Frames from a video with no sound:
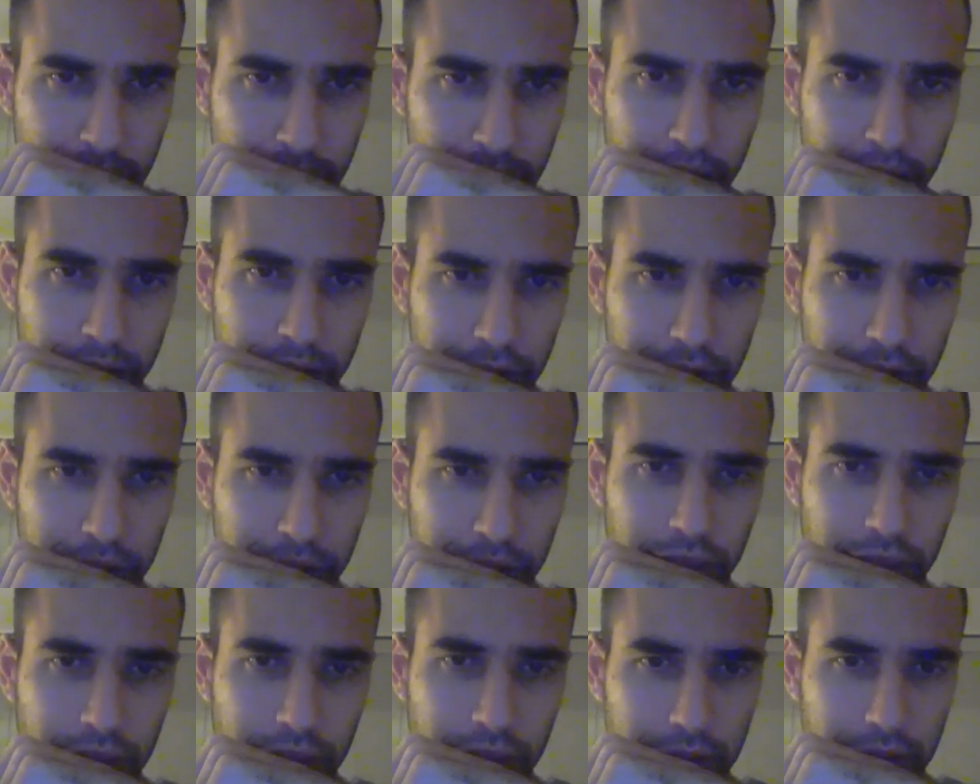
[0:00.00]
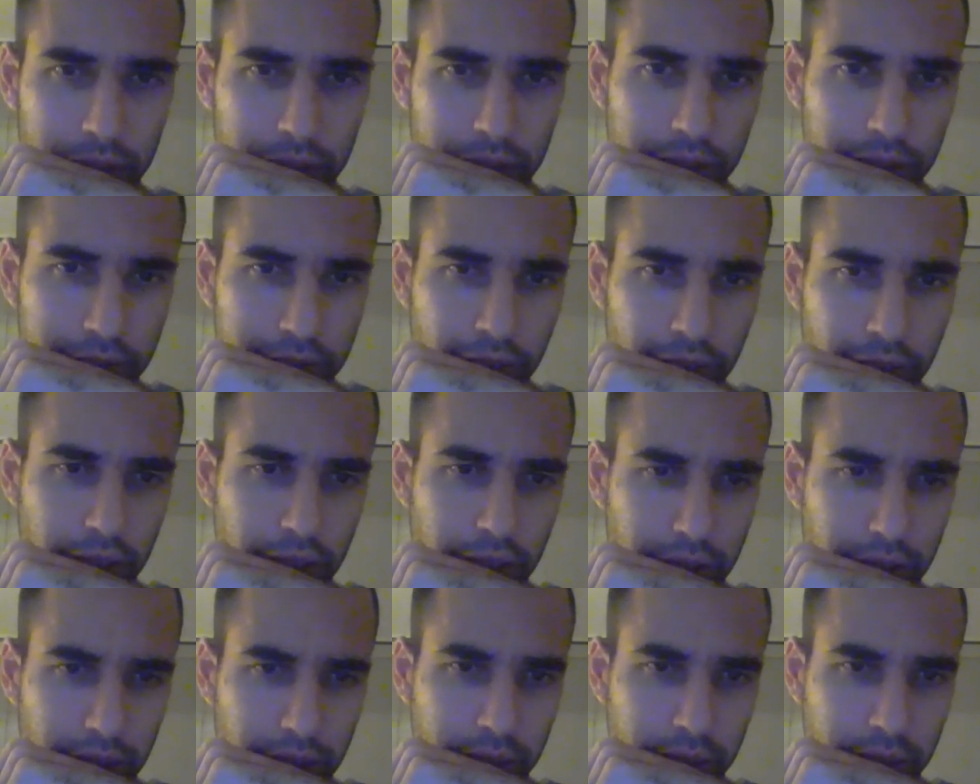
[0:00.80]
So here he's
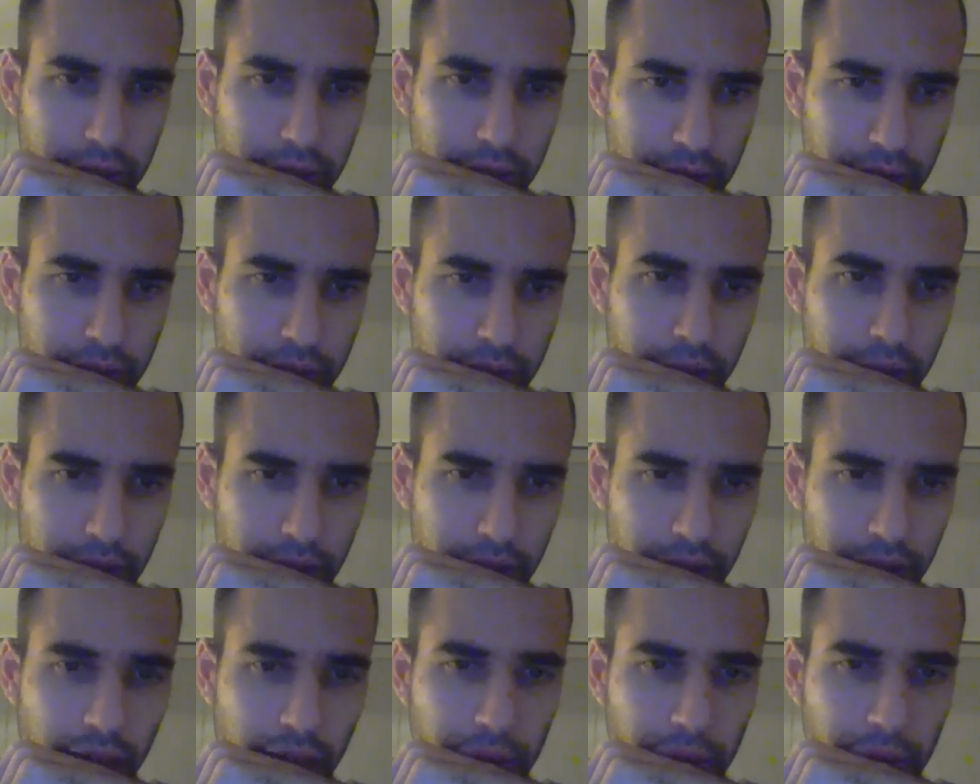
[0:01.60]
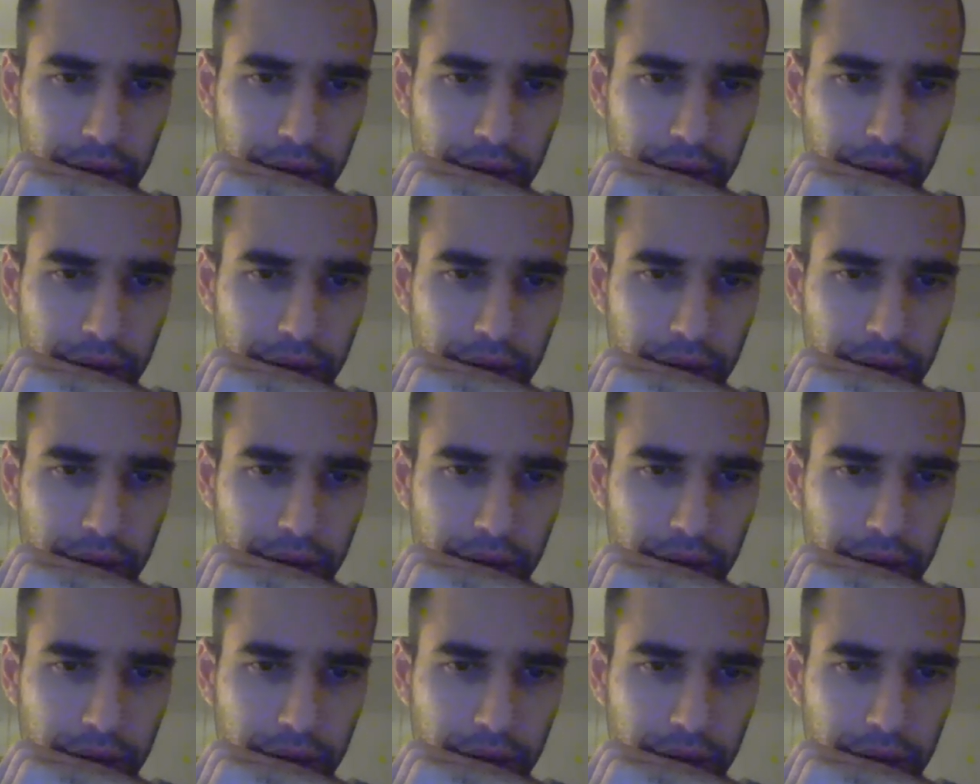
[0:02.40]
got now